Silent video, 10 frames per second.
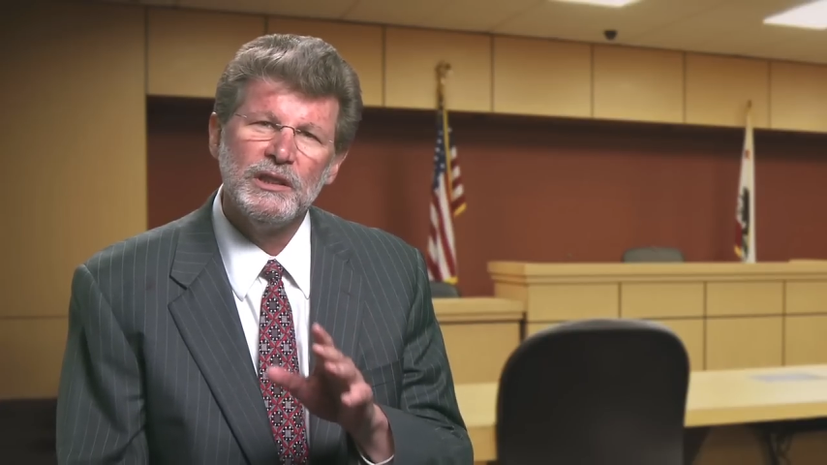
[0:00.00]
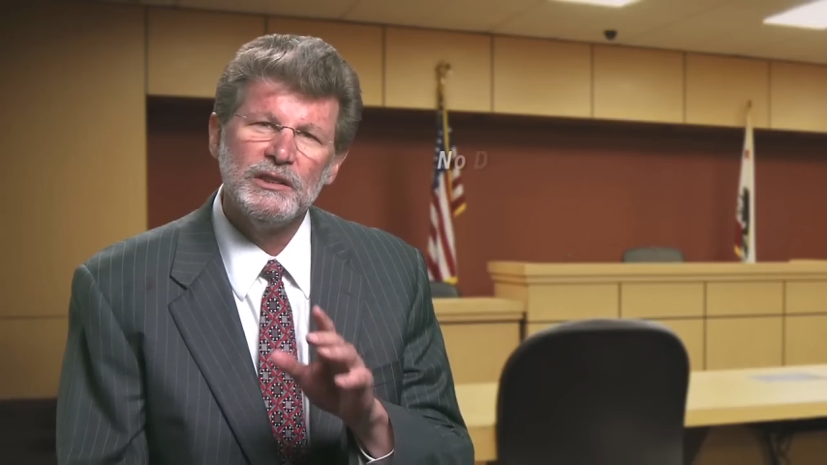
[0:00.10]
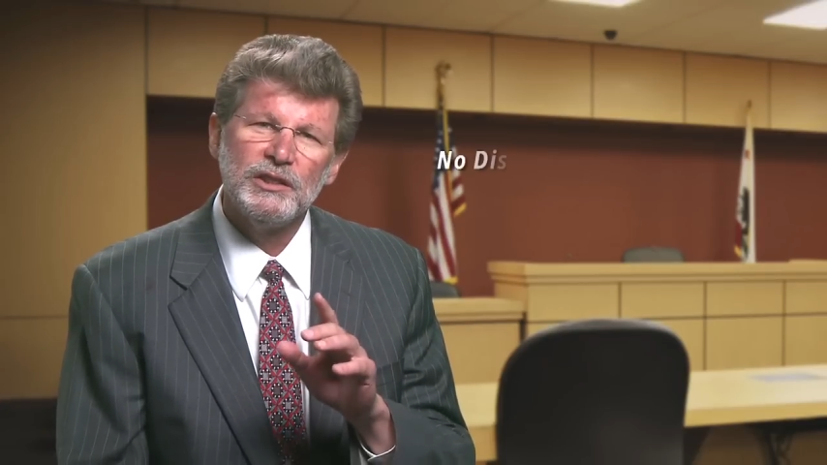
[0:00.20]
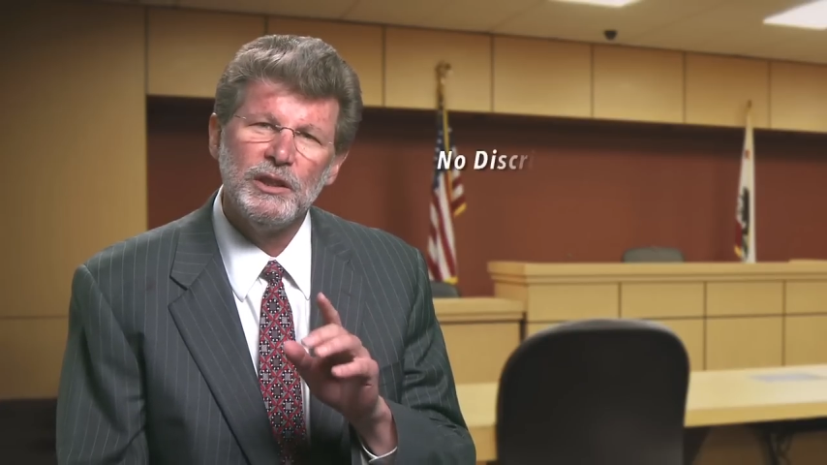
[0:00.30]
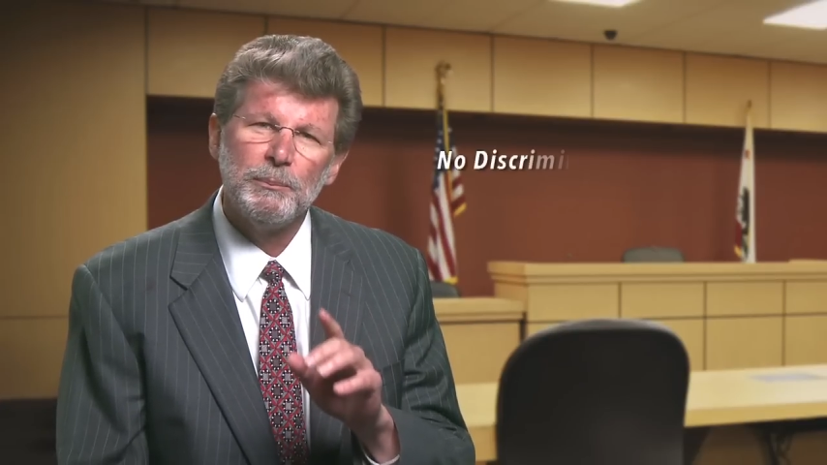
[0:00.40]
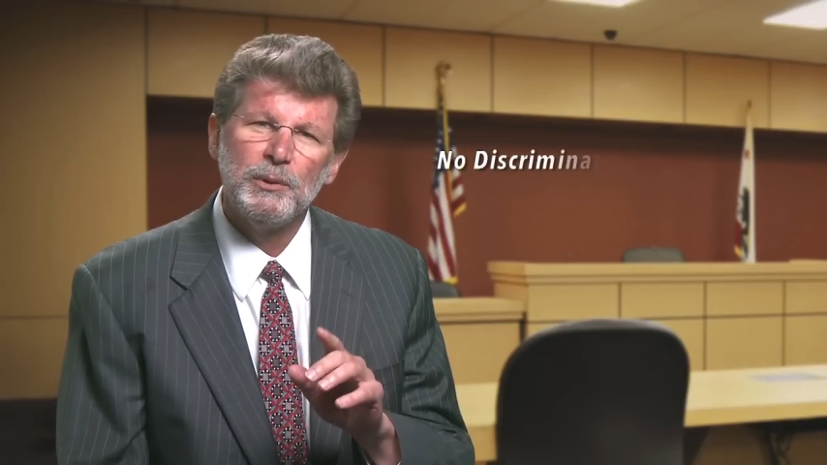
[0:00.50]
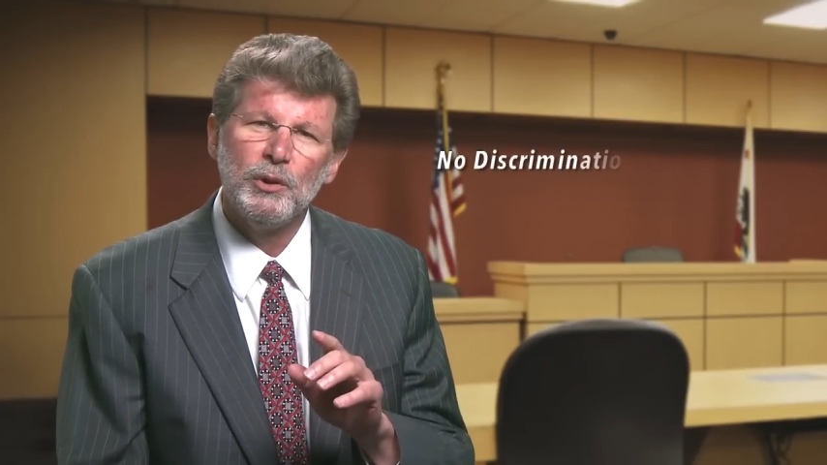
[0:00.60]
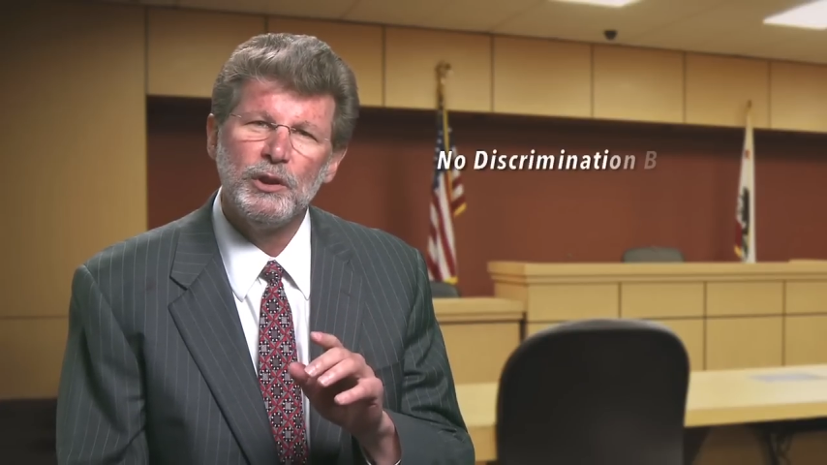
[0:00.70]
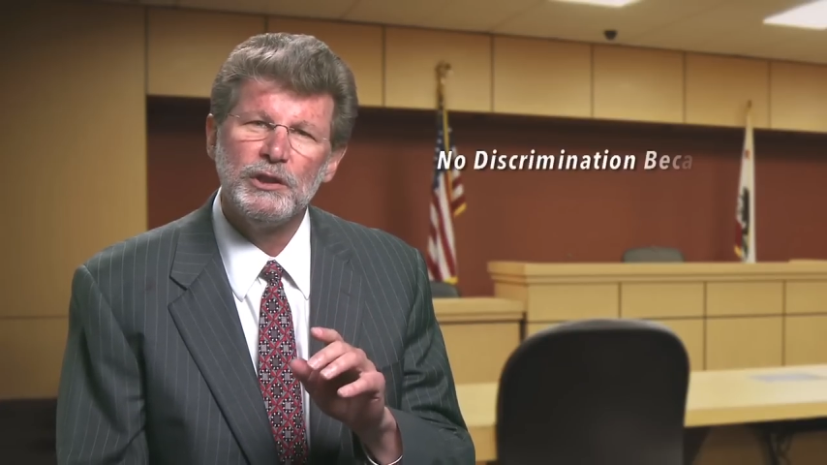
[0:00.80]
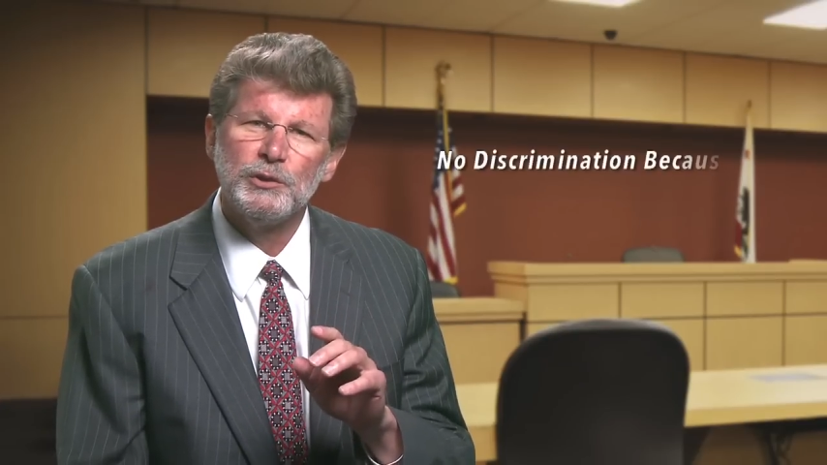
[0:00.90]
is that
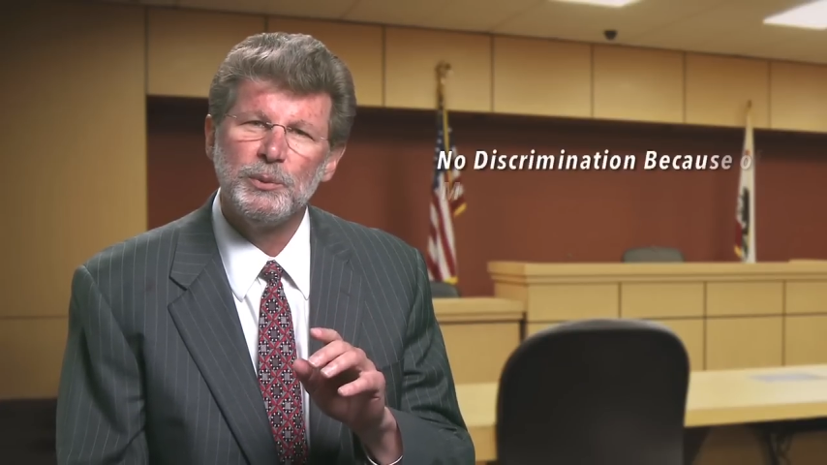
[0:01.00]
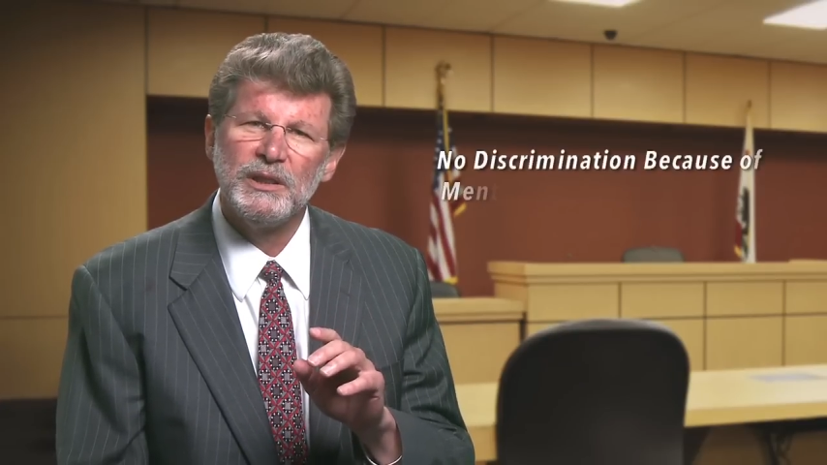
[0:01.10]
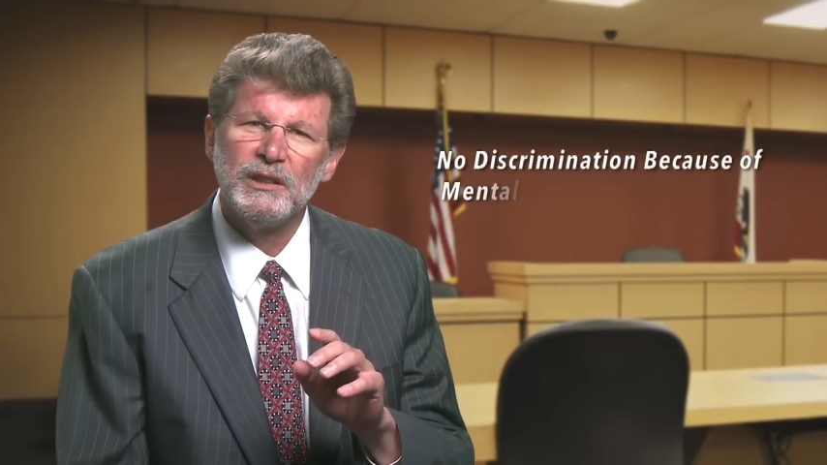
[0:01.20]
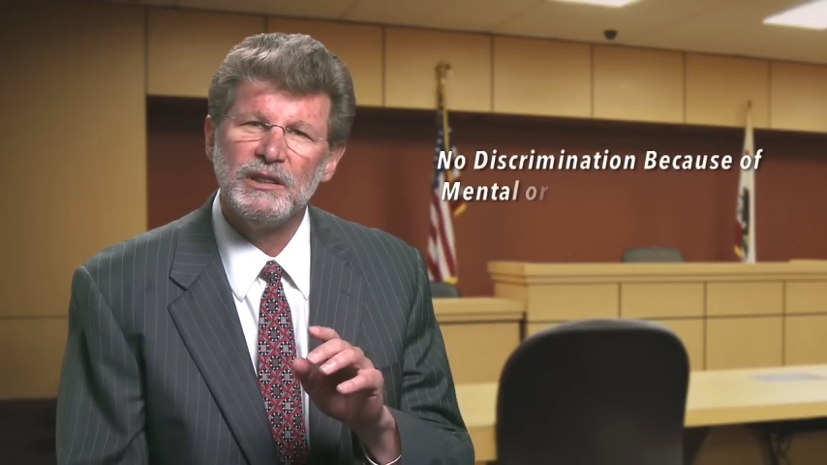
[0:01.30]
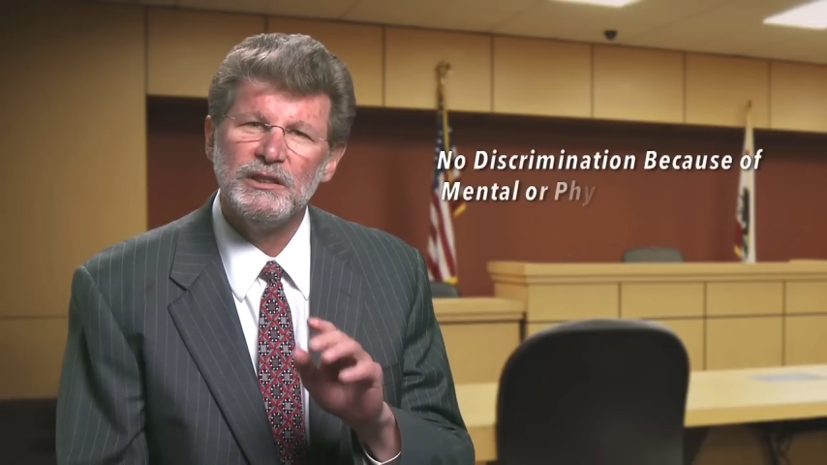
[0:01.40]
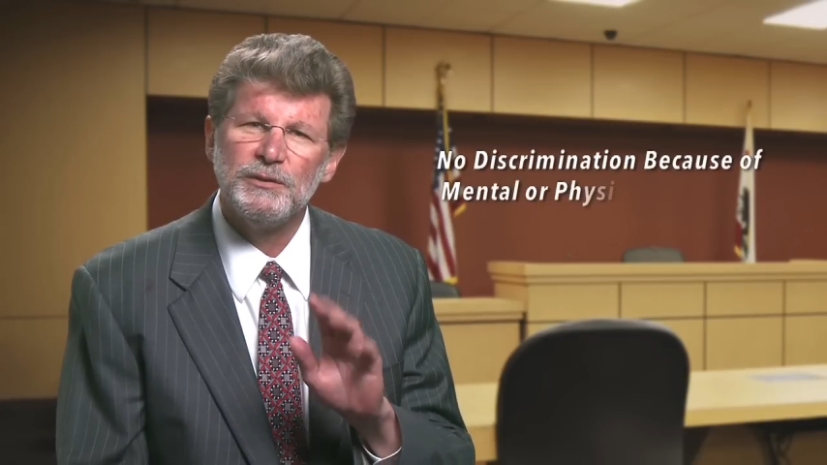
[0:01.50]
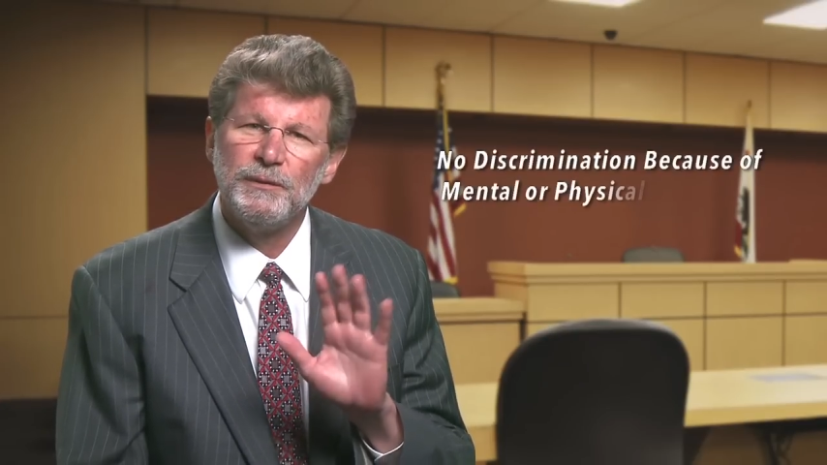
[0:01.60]
employers with at least